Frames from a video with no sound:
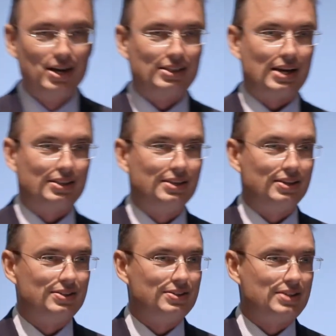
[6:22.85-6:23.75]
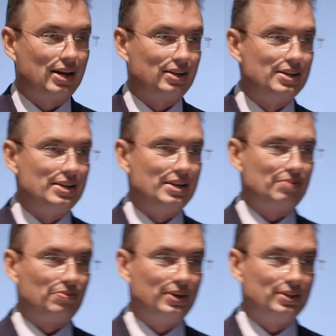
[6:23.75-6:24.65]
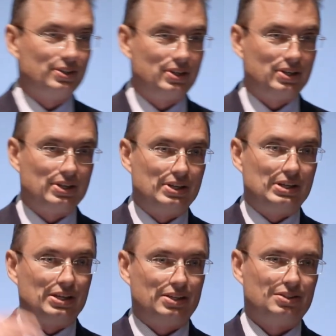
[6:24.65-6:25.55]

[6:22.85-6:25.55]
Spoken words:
that this technique really,